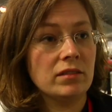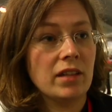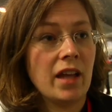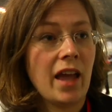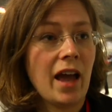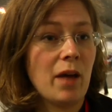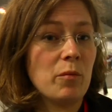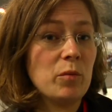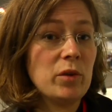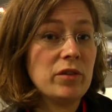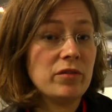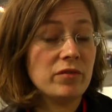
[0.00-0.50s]

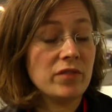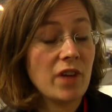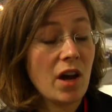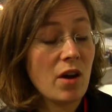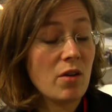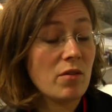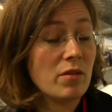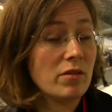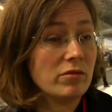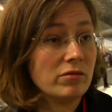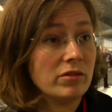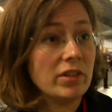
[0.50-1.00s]
And we've
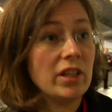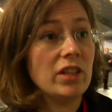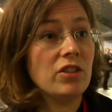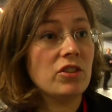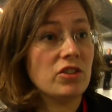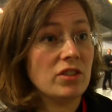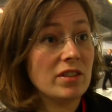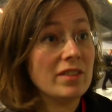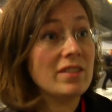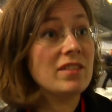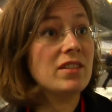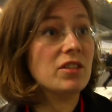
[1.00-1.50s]
now reached
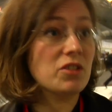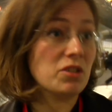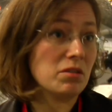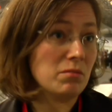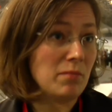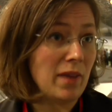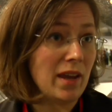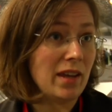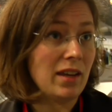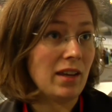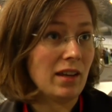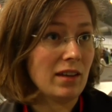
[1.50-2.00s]

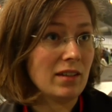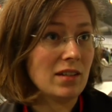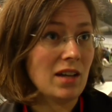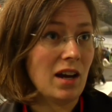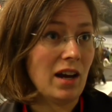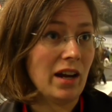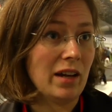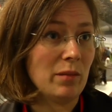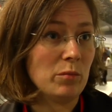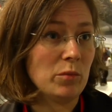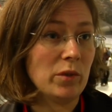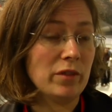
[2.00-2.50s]
decision-making
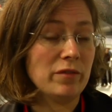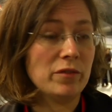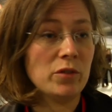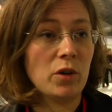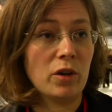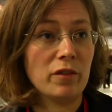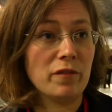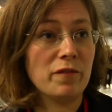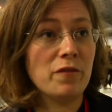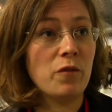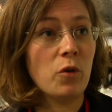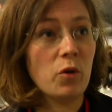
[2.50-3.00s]
time. We've
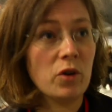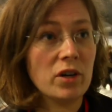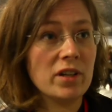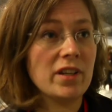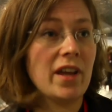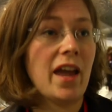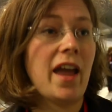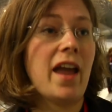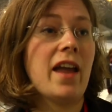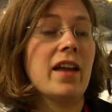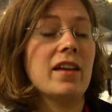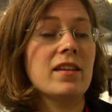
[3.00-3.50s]
got 4
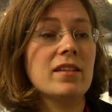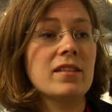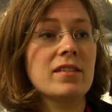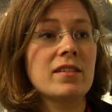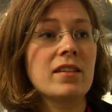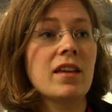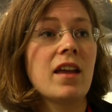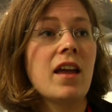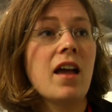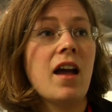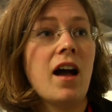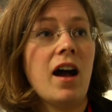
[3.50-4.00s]
days
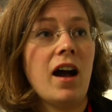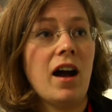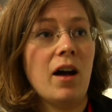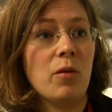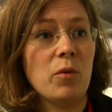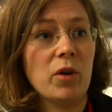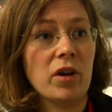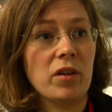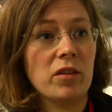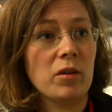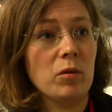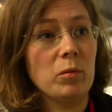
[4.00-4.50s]

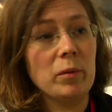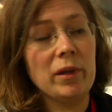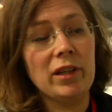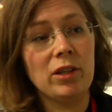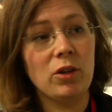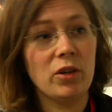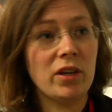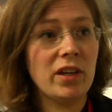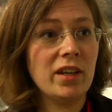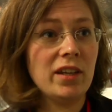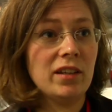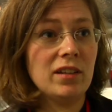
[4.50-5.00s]
where they'll be
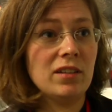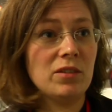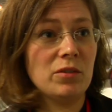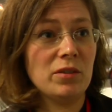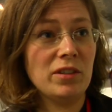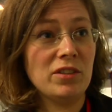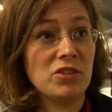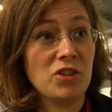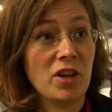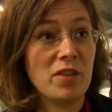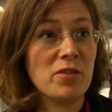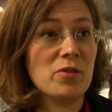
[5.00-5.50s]
looking into
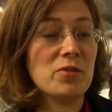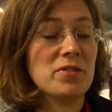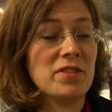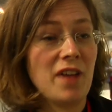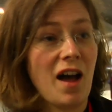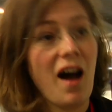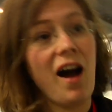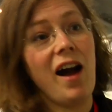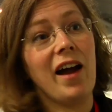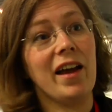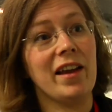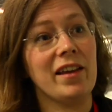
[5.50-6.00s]
each other's
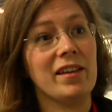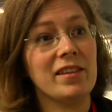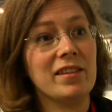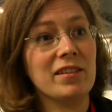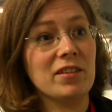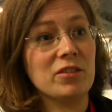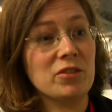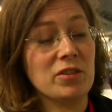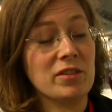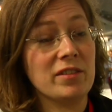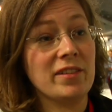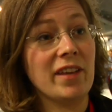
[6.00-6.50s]
eyes
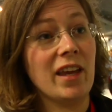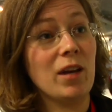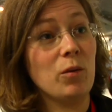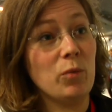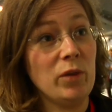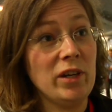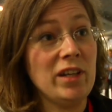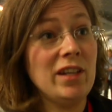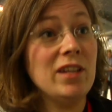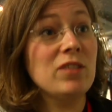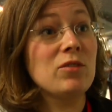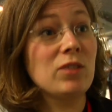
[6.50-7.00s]
and just saying,
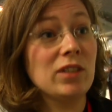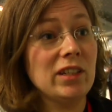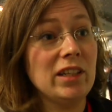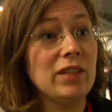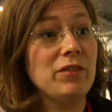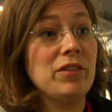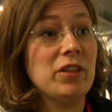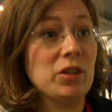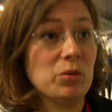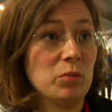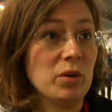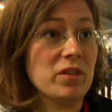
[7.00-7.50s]
we need to leave
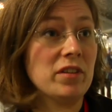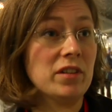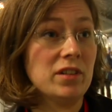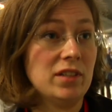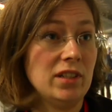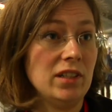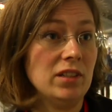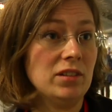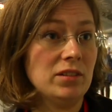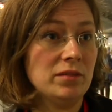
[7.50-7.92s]
here with a deal.